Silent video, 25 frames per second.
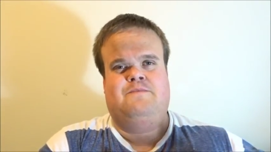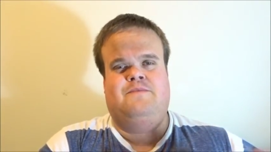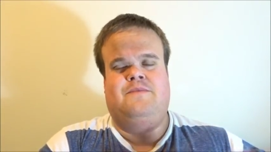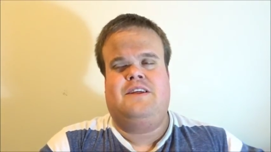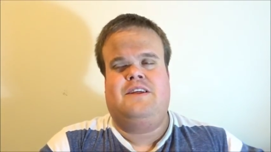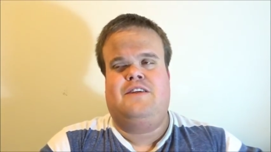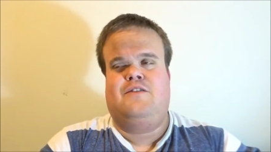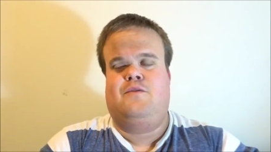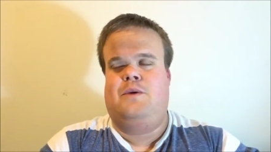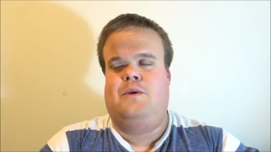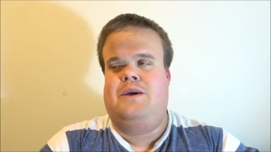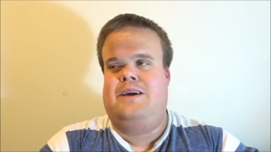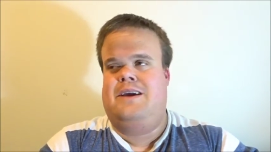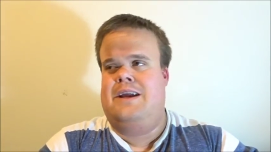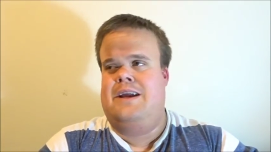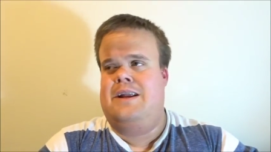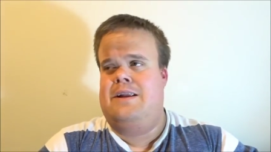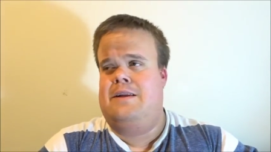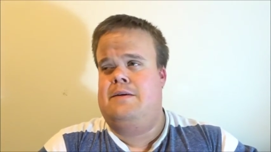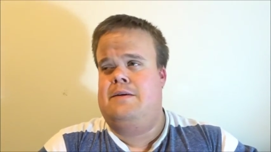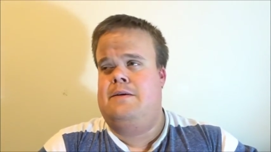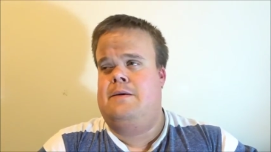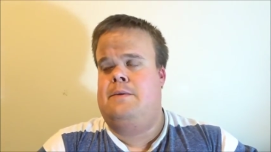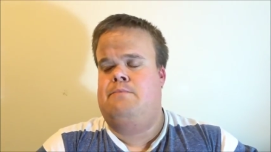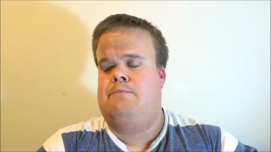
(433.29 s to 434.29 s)
This
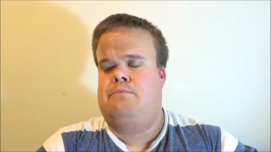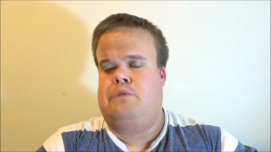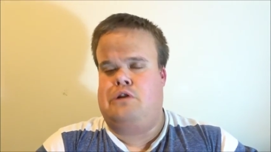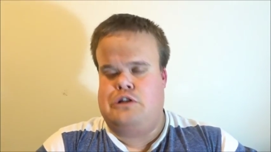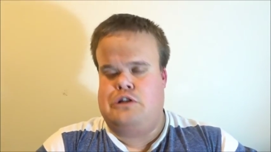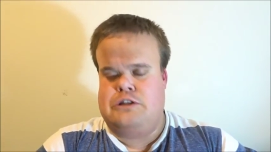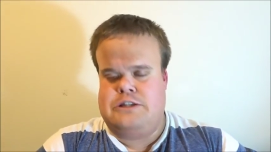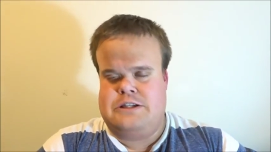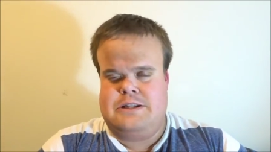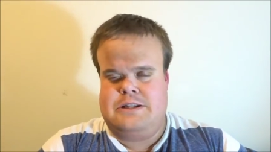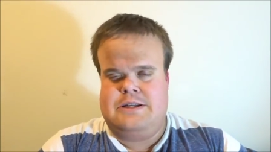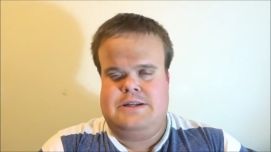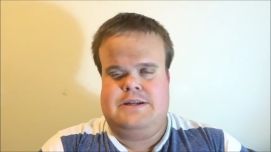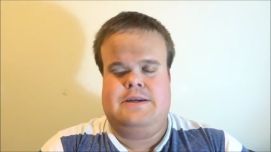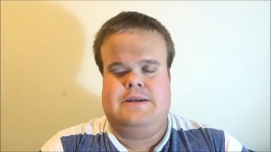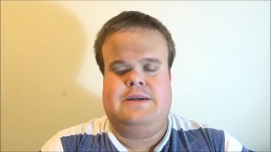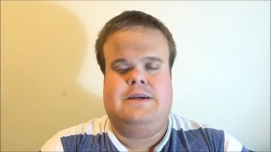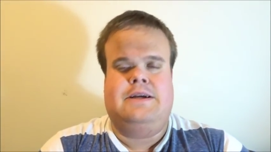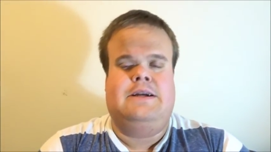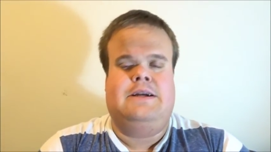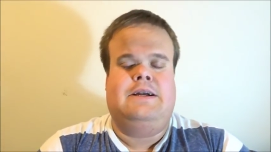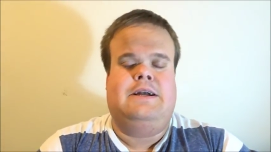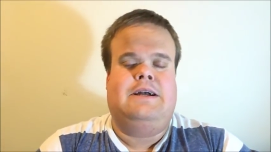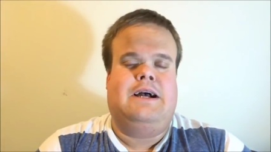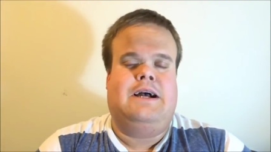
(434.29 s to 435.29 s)
weekend, personally,
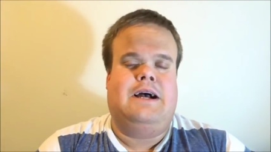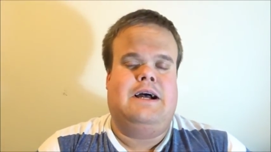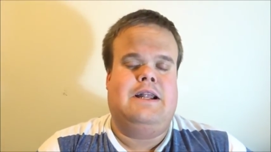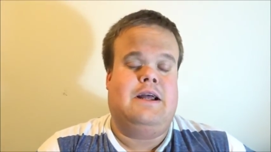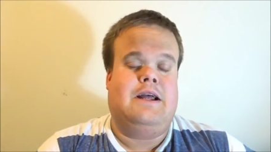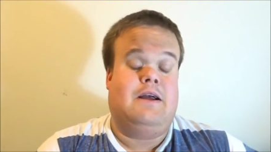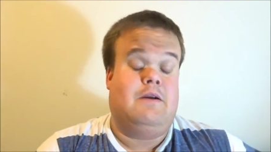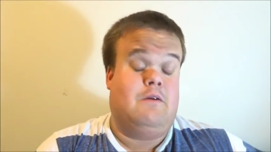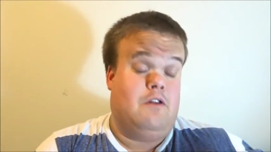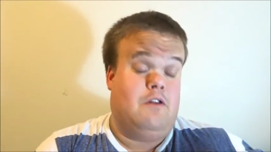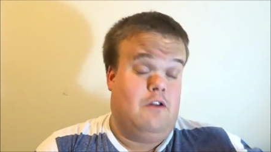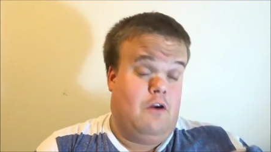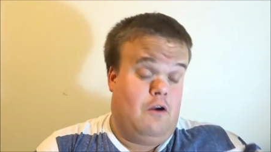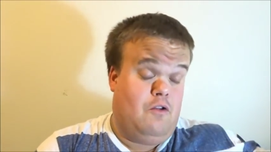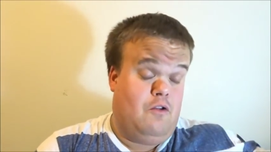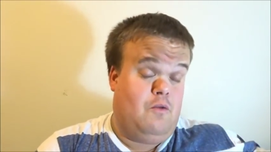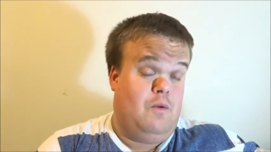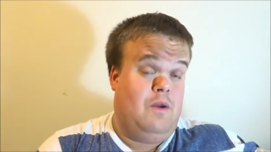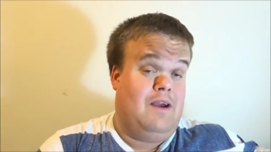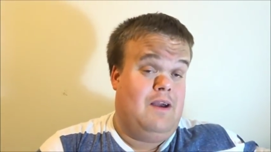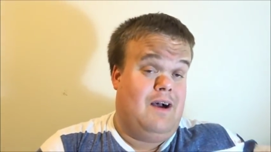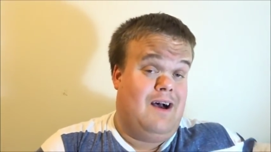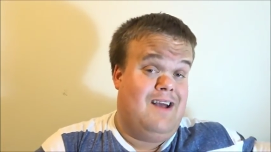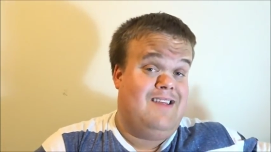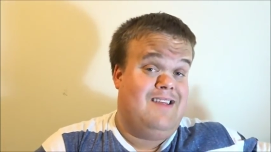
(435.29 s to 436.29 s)
and last
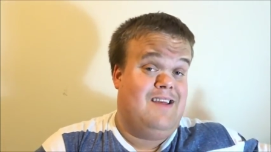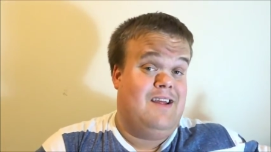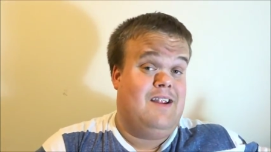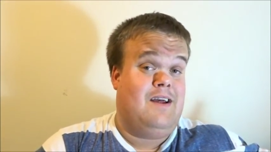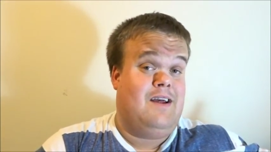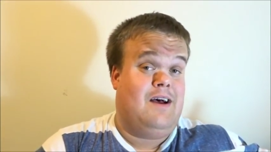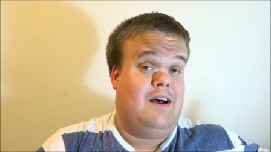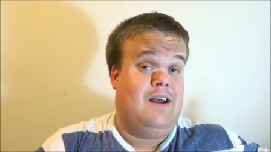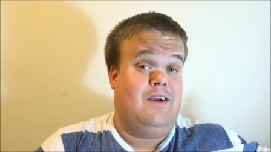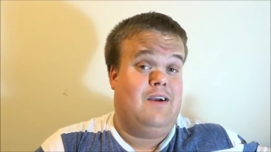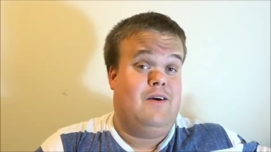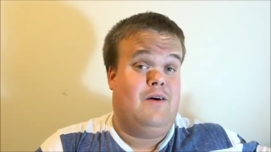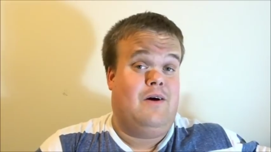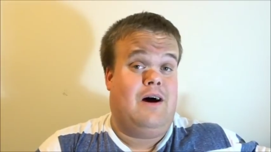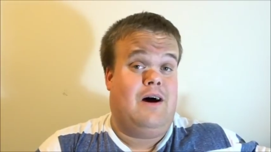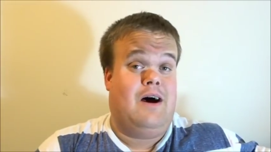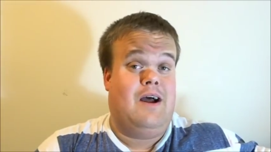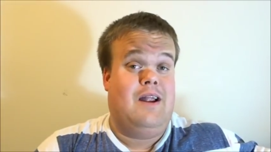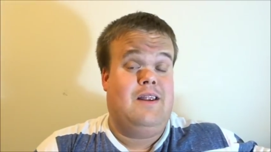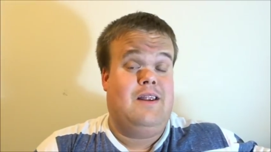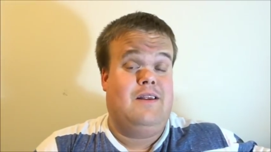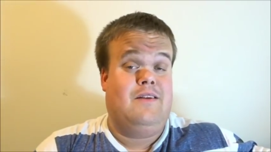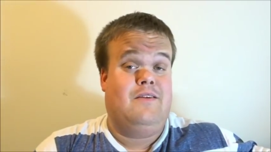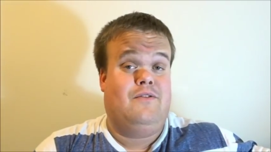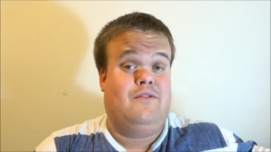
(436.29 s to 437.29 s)
week I said I go
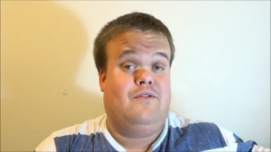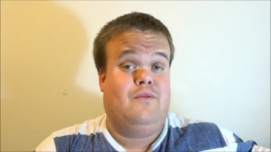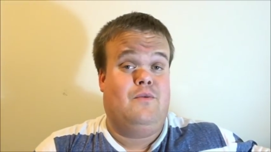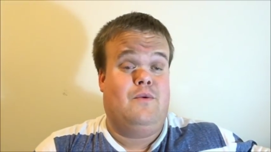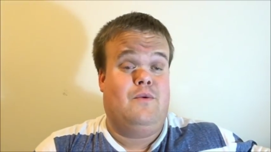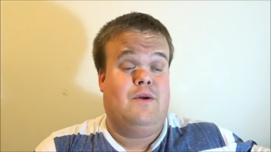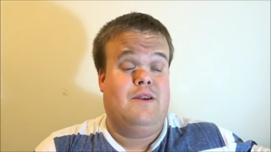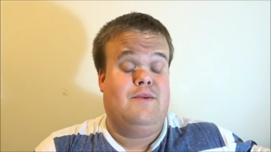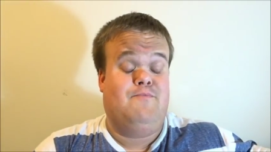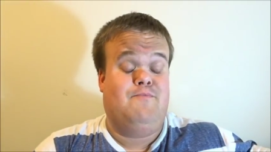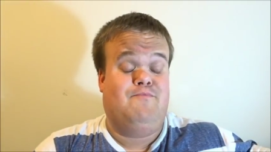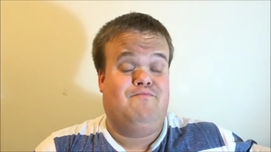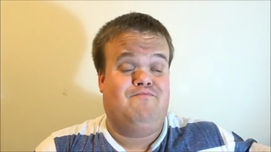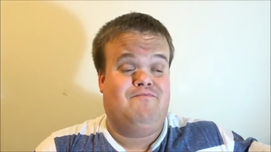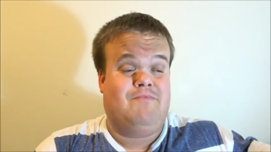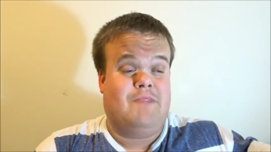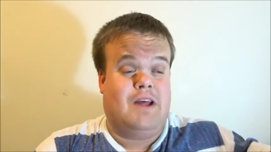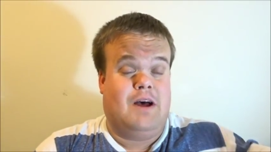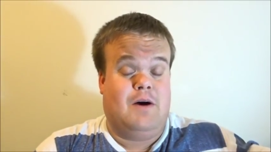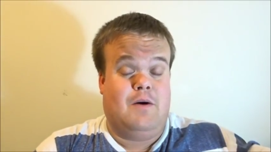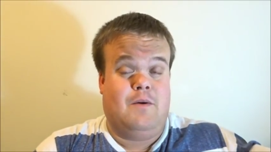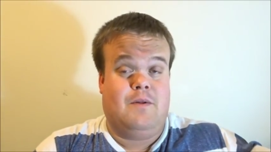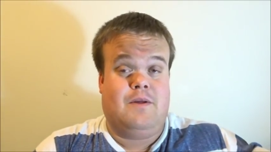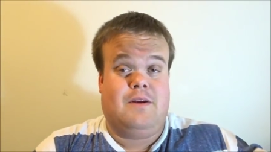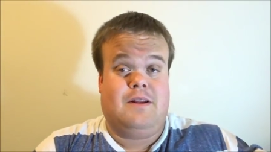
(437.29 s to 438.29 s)
Ireland to win.
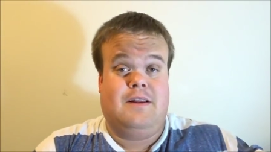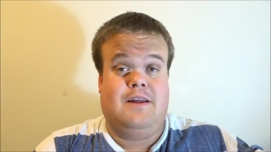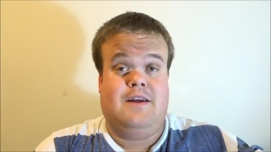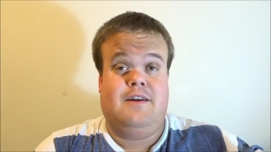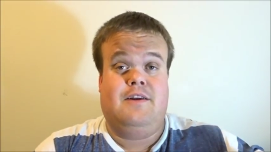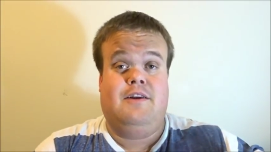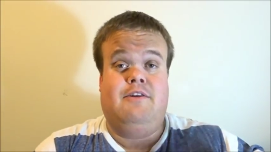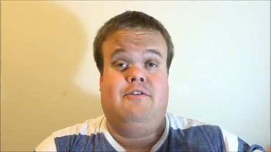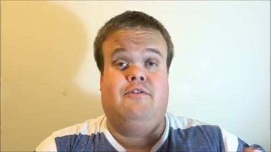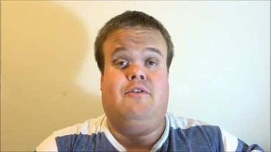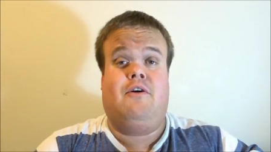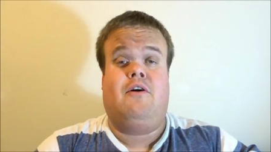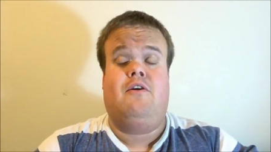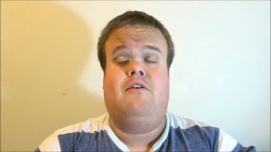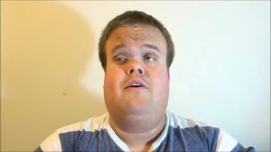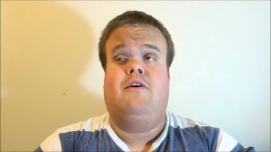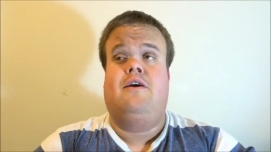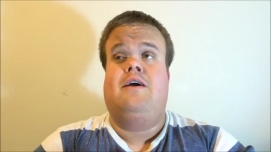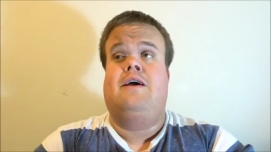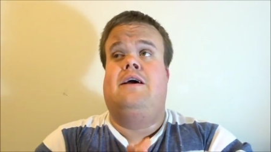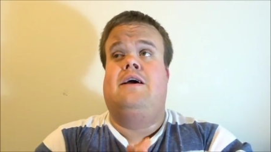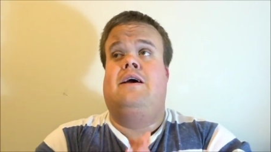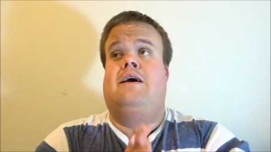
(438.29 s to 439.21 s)
I was clearly wrong.